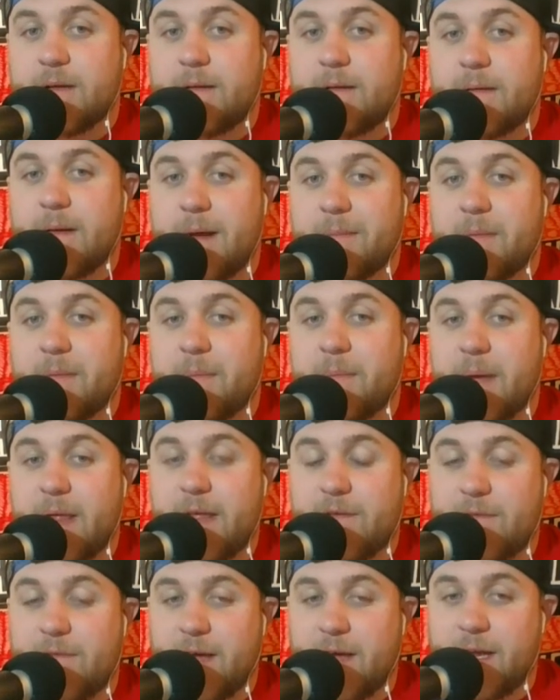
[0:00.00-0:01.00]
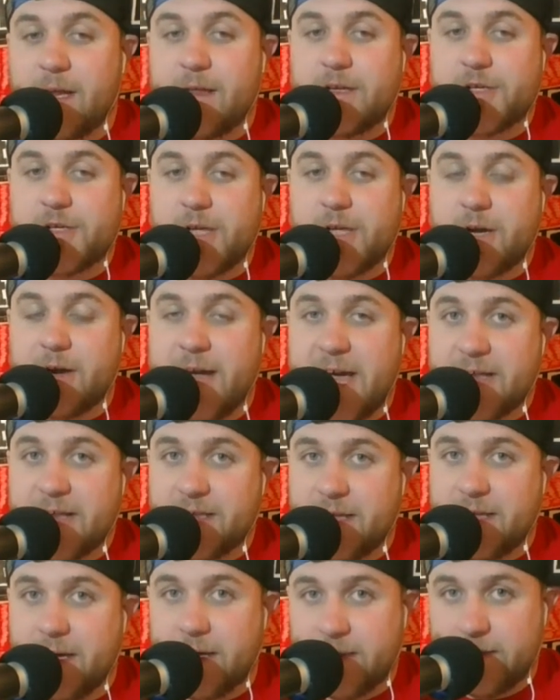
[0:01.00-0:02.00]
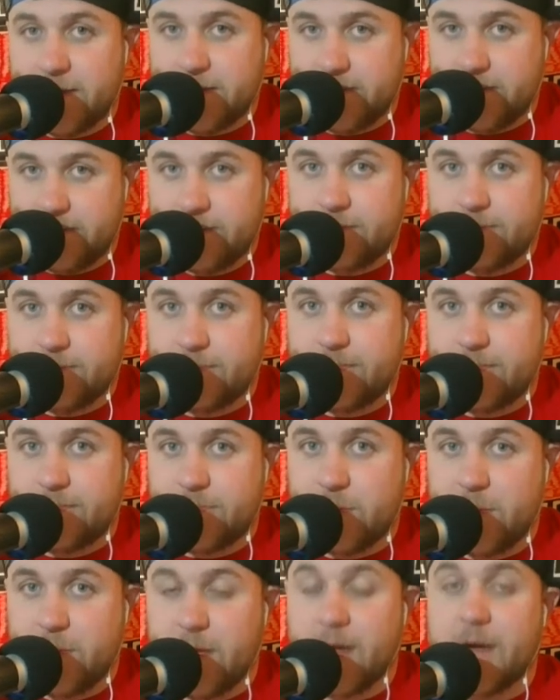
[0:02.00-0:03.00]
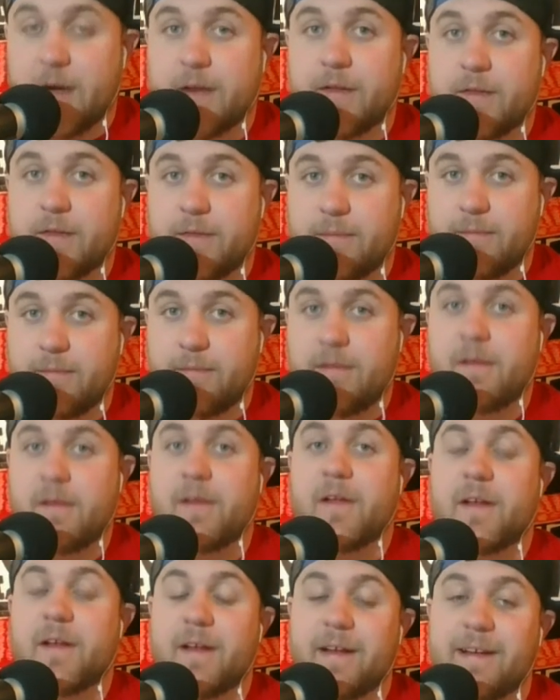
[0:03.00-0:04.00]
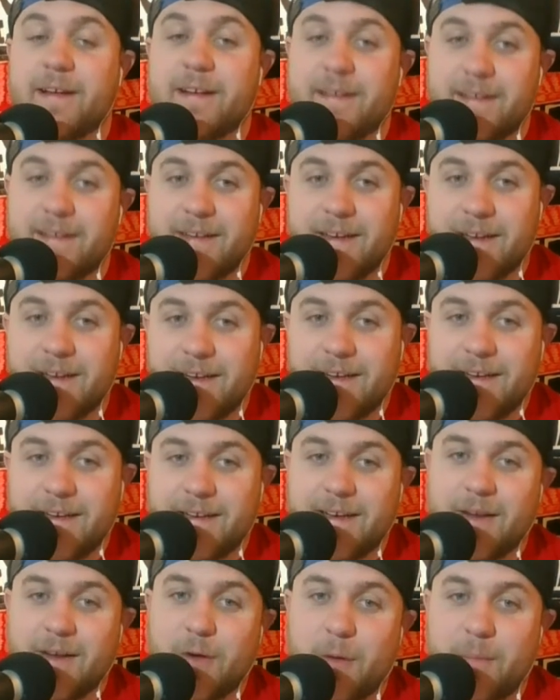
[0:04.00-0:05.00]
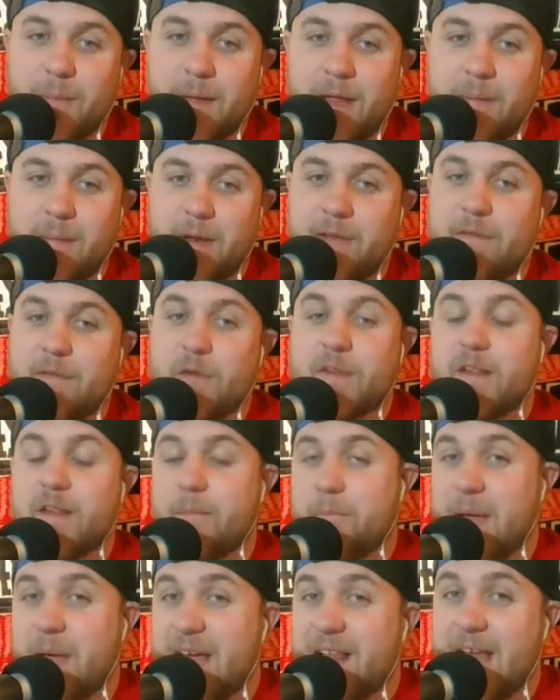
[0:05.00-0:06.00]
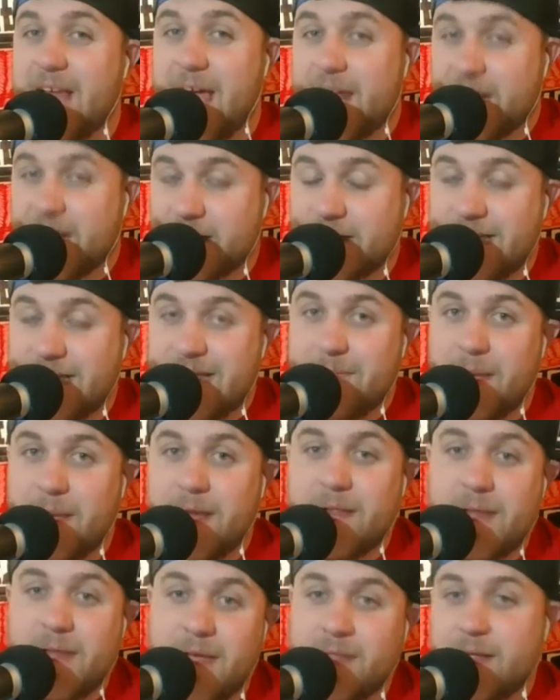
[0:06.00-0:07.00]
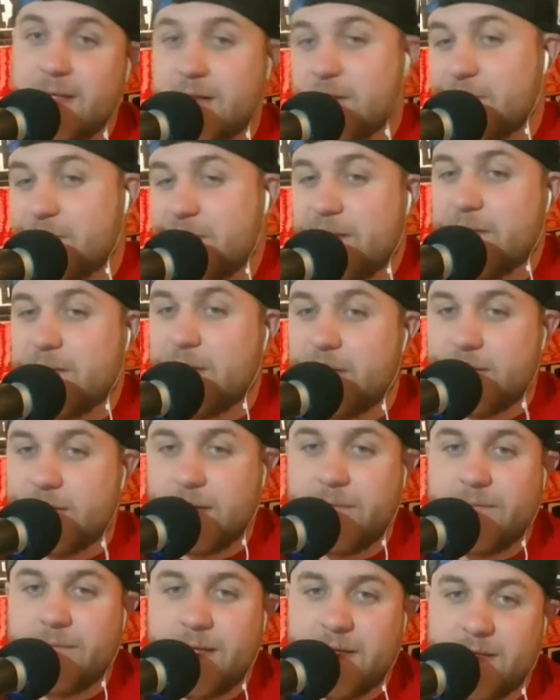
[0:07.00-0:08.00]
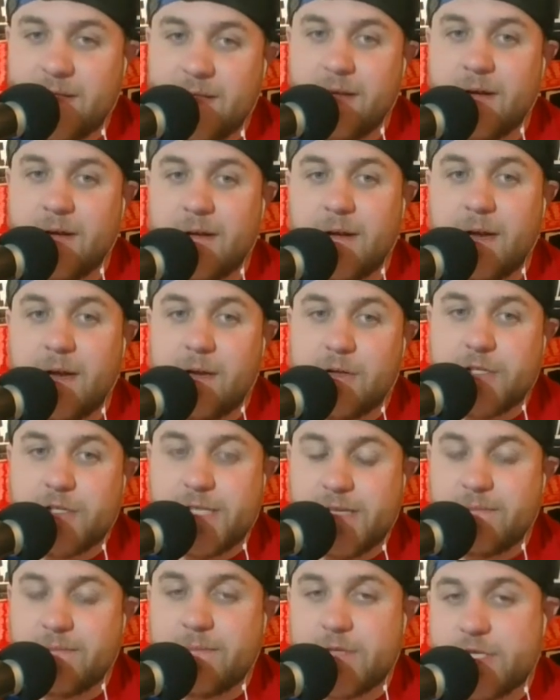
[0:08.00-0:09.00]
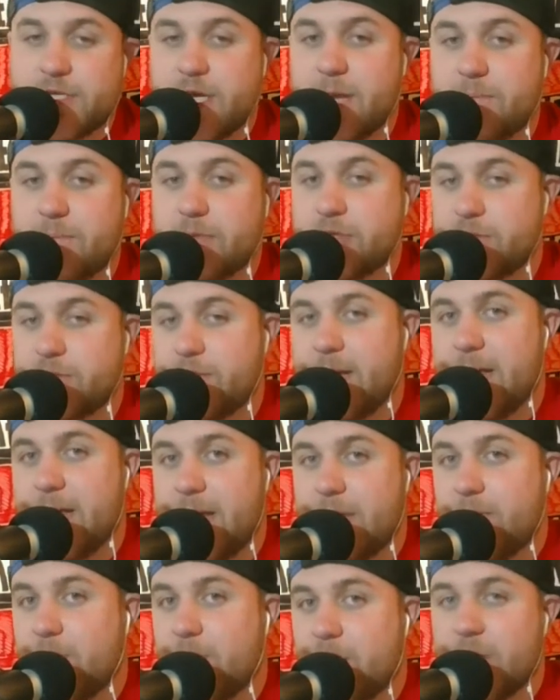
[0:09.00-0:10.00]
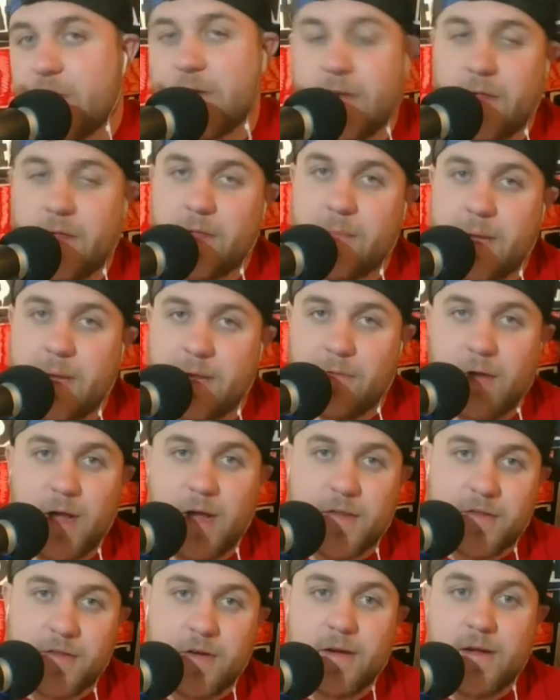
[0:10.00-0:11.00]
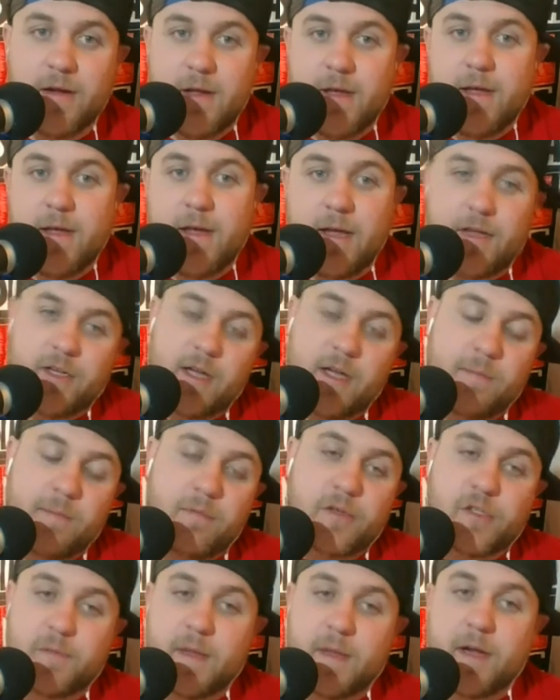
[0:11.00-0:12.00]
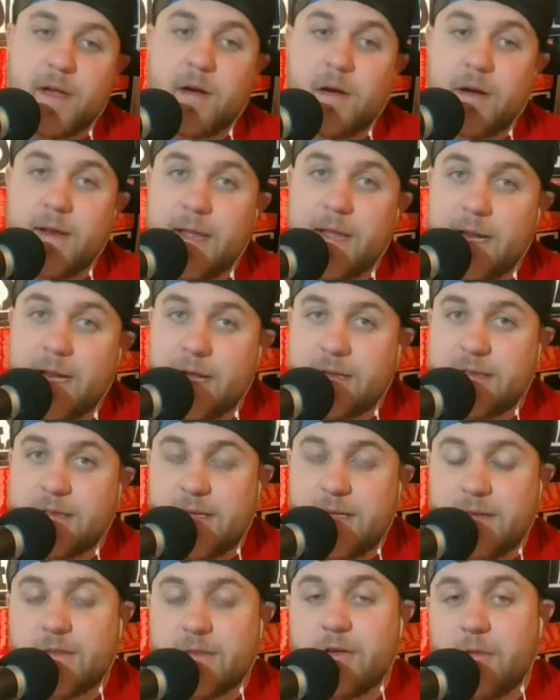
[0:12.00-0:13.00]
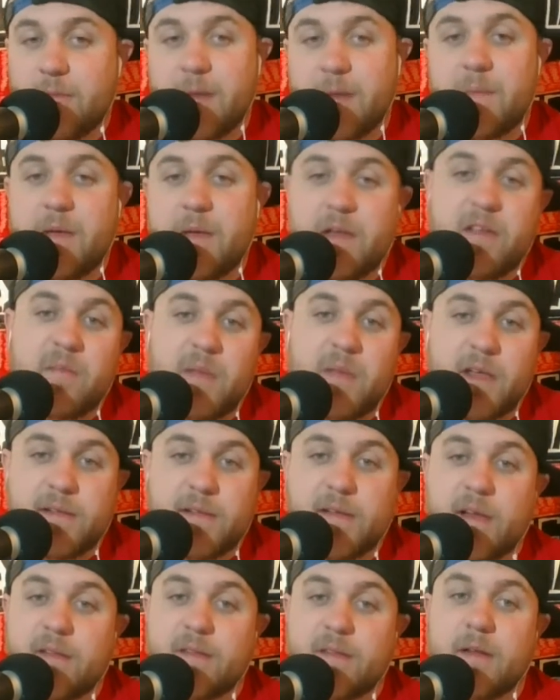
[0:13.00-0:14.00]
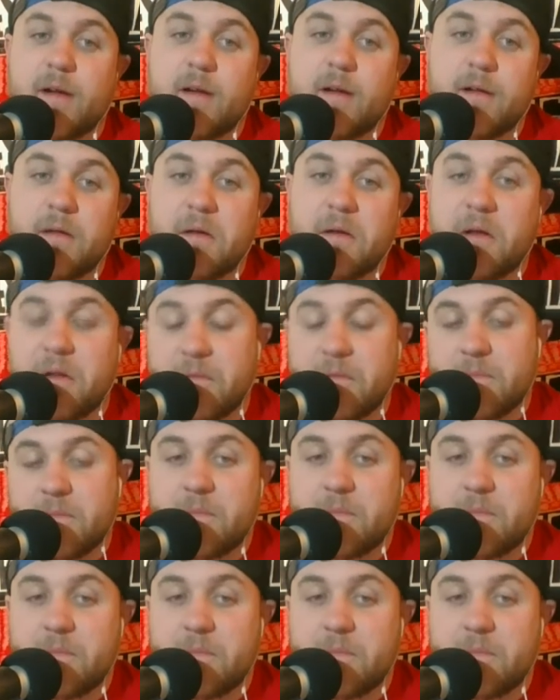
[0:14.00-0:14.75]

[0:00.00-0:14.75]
I'm a Bayley fan. I think she got her ass kicked, to be honest. No one bid, but if it was the NXT Bayley, I think there'd be a tough test there. I know she got pushed way worse on the main roster, and she got pushed better on NXT, so maybe it'll be a test there. I don't know.